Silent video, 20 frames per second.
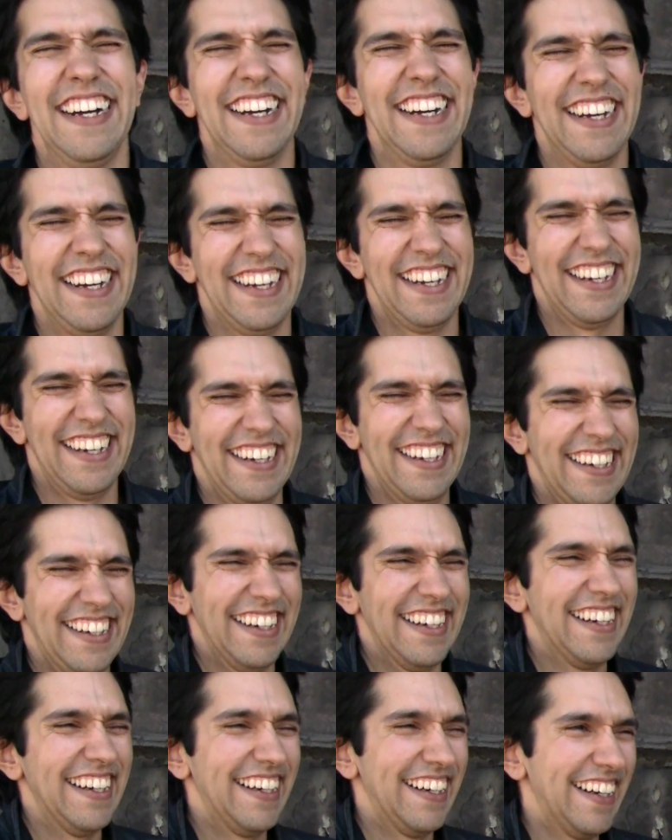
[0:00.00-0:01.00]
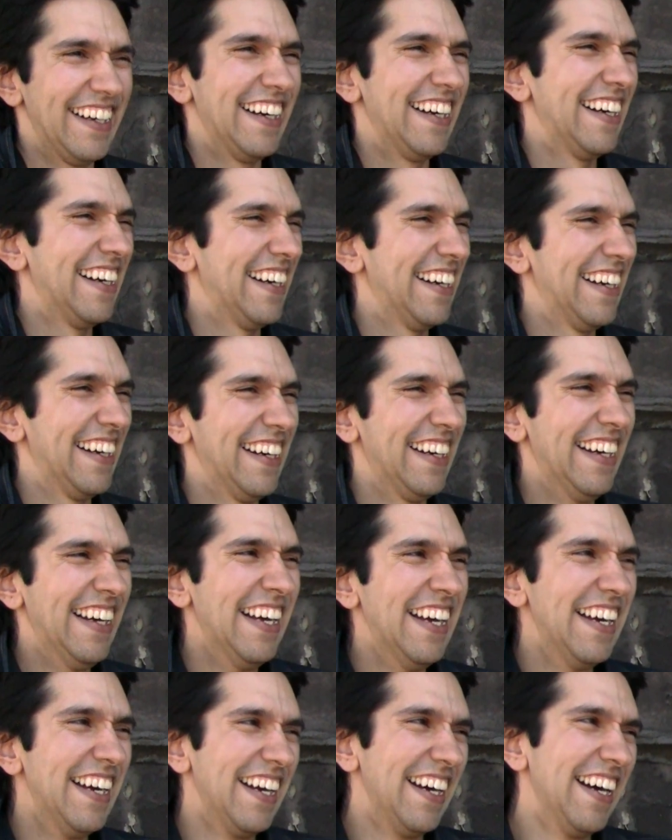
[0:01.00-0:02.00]

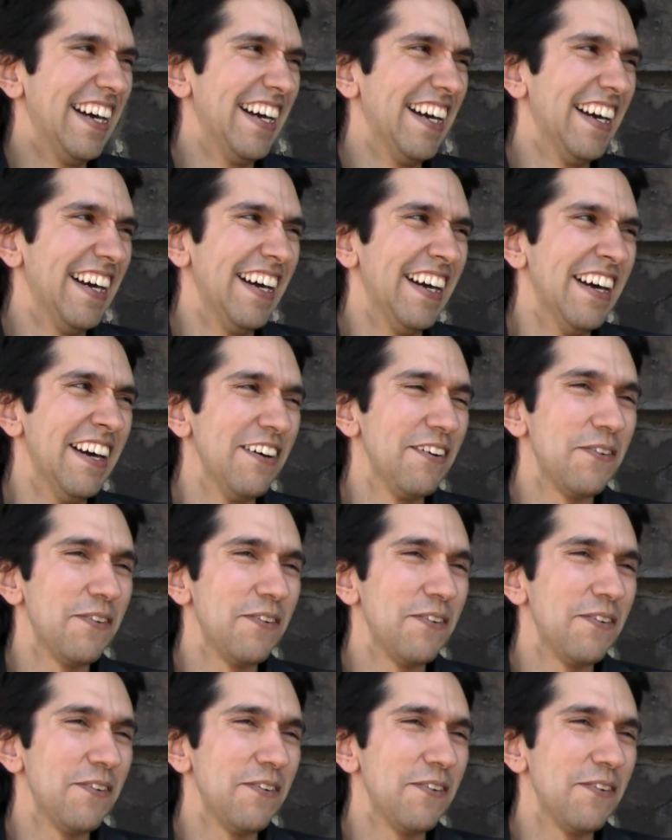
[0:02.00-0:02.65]
No words are spoken by the person on screen.